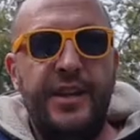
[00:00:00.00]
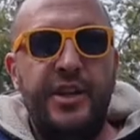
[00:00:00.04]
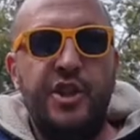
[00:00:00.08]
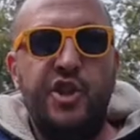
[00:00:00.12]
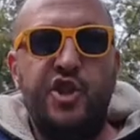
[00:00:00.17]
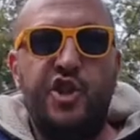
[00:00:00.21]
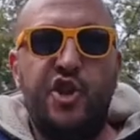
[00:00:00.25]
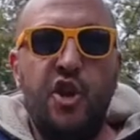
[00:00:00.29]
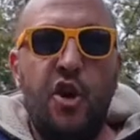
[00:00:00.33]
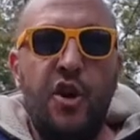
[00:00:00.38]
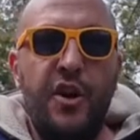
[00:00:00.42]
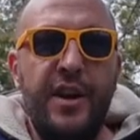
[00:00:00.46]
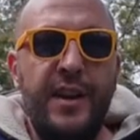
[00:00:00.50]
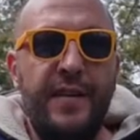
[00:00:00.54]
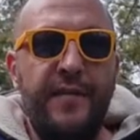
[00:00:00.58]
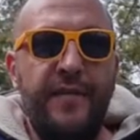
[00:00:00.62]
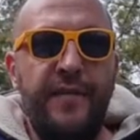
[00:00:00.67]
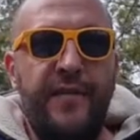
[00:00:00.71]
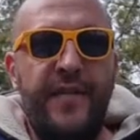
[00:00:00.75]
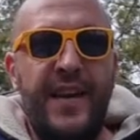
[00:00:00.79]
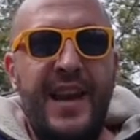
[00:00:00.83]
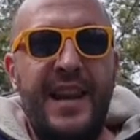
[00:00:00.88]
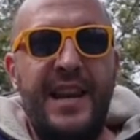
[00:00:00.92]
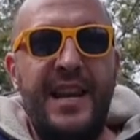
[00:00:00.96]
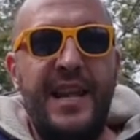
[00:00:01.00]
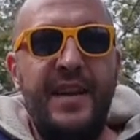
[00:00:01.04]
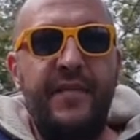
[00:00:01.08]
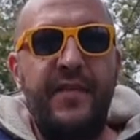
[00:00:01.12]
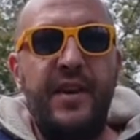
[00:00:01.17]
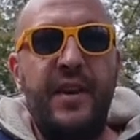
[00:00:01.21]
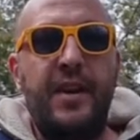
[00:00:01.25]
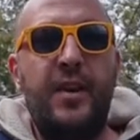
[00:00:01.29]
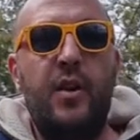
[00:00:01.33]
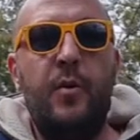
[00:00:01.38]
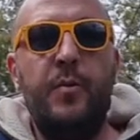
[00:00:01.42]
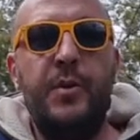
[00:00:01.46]
Join van
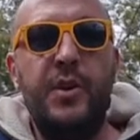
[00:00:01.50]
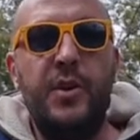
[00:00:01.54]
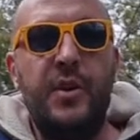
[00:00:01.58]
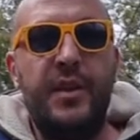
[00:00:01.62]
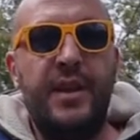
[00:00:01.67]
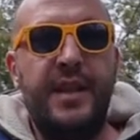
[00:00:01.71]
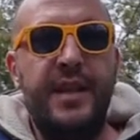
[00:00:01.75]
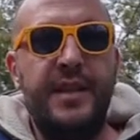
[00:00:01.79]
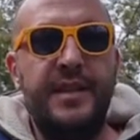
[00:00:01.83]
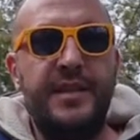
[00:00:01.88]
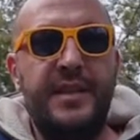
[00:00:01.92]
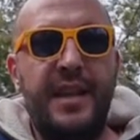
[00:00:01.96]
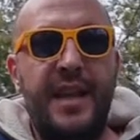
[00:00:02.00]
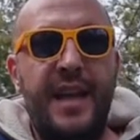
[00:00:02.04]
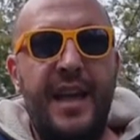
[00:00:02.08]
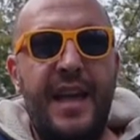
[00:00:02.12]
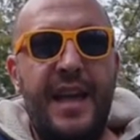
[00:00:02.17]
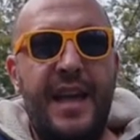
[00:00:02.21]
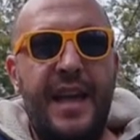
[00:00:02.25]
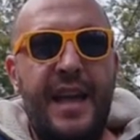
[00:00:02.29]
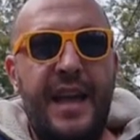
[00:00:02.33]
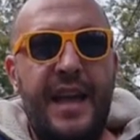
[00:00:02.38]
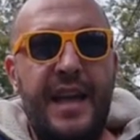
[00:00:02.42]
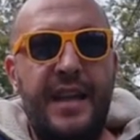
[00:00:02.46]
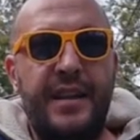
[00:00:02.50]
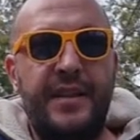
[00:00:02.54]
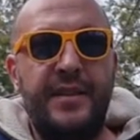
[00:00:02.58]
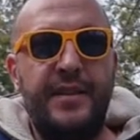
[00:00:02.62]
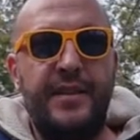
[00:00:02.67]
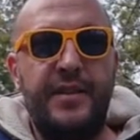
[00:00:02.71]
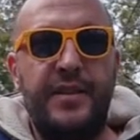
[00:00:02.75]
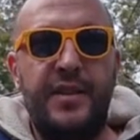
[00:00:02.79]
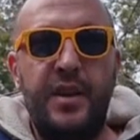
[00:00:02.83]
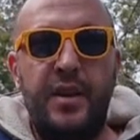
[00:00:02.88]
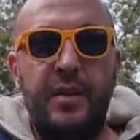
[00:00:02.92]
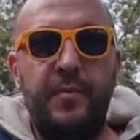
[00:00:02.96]
living communities and
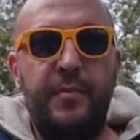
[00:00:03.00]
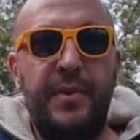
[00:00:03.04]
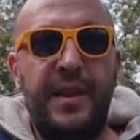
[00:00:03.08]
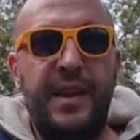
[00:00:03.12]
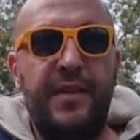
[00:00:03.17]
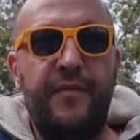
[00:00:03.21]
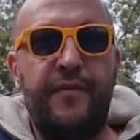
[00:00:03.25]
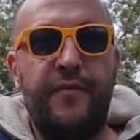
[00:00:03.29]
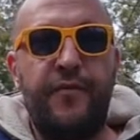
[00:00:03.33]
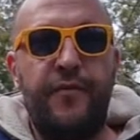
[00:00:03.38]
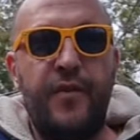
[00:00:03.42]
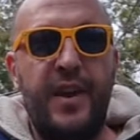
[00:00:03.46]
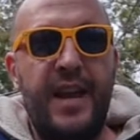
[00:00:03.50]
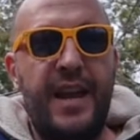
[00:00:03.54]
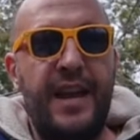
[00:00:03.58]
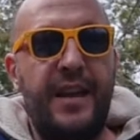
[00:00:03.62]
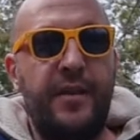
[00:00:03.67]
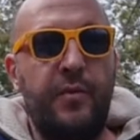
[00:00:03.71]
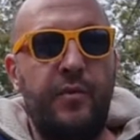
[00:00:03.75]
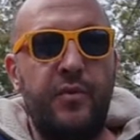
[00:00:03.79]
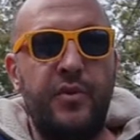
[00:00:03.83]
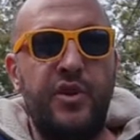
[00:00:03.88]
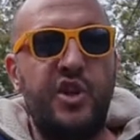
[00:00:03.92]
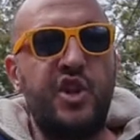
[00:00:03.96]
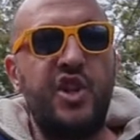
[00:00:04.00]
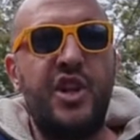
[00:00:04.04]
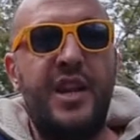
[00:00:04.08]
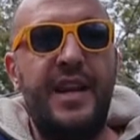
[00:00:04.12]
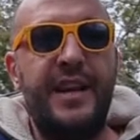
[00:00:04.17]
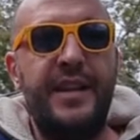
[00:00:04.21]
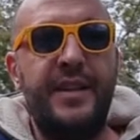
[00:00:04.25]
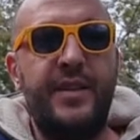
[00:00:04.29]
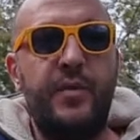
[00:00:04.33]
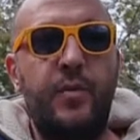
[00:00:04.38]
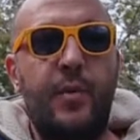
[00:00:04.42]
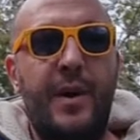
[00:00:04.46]
don't be afraid or
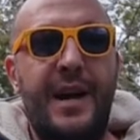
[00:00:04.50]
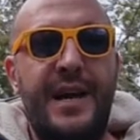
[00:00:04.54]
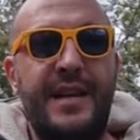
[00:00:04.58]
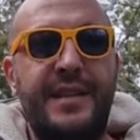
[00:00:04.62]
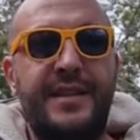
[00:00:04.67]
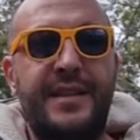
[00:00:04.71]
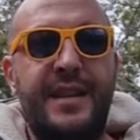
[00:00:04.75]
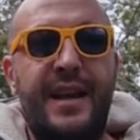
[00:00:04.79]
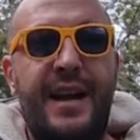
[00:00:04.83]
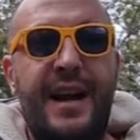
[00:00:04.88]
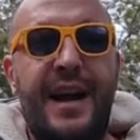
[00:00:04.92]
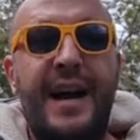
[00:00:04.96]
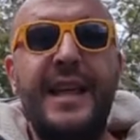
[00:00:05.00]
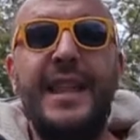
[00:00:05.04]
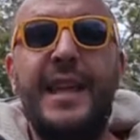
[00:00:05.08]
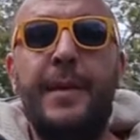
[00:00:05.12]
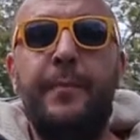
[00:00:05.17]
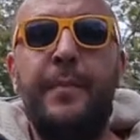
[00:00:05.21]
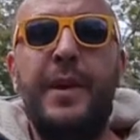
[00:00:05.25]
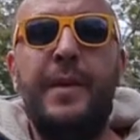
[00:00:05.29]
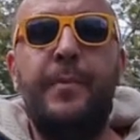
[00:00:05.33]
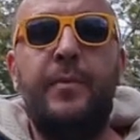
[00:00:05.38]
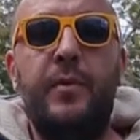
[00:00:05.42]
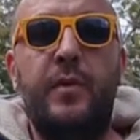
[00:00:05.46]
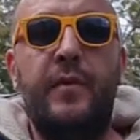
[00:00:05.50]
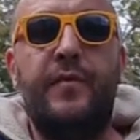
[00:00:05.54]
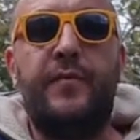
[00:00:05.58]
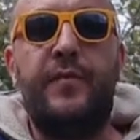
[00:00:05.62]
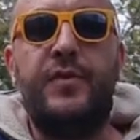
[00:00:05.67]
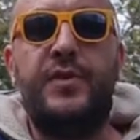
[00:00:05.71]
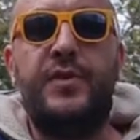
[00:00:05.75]
shy to ask other people for